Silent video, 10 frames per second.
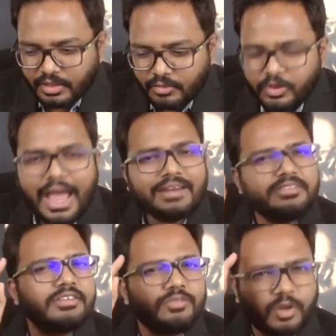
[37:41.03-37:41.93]
we
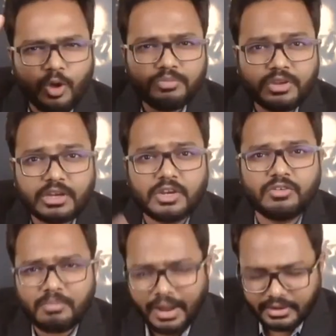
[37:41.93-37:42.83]
had just one objective
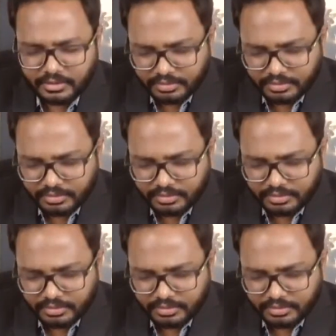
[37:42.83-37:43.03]
in mind.